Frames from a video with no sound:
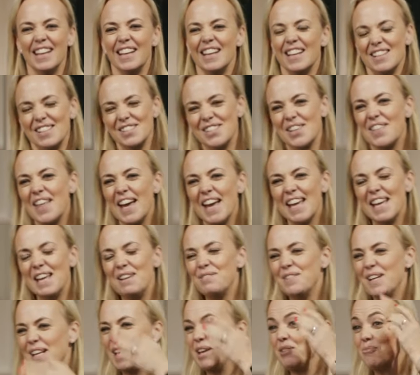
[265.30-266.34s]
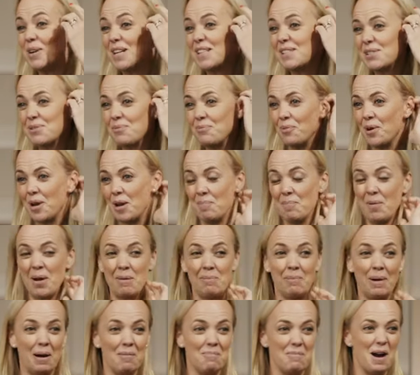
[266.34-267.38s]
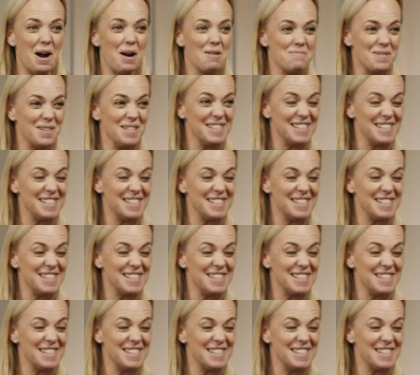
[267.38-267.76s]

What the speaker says: So that evening, he went and woke my mum up and